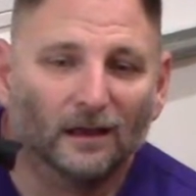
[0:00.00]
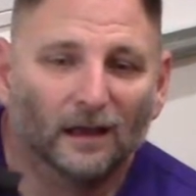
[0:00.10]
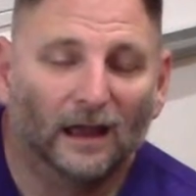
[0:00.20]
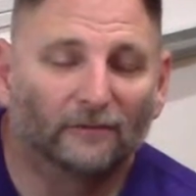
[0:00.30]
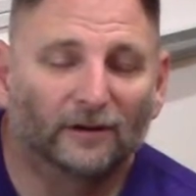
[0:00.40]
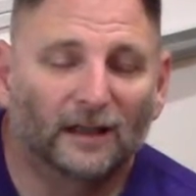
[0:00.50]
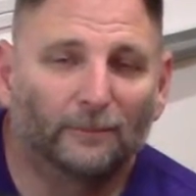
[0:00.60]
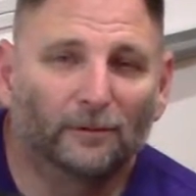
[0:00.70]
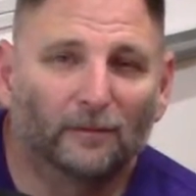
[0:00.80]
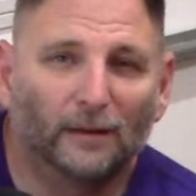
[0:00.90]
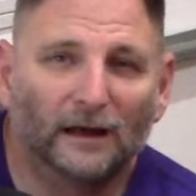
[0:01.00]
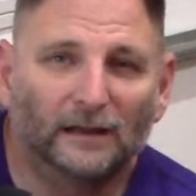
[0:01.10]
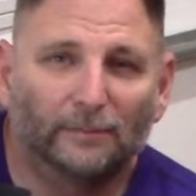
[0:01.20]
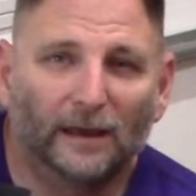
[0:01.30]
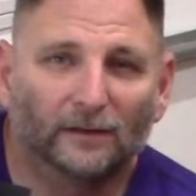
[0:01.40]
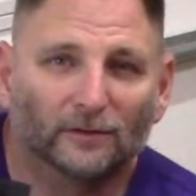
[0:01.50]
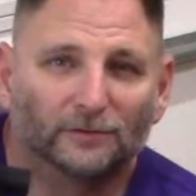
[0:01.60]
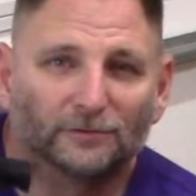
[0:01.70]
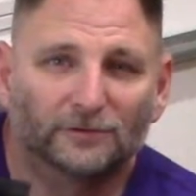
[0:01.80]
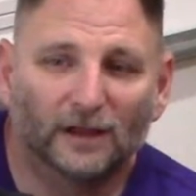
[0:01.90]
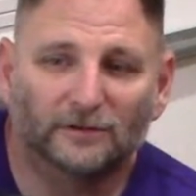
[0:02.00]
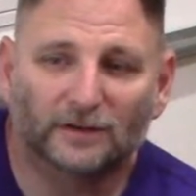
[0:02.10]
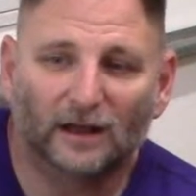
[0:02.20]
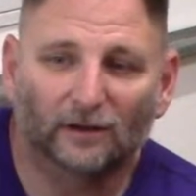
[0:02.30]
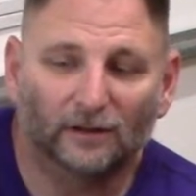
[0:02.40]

every couple of body panels, change it out.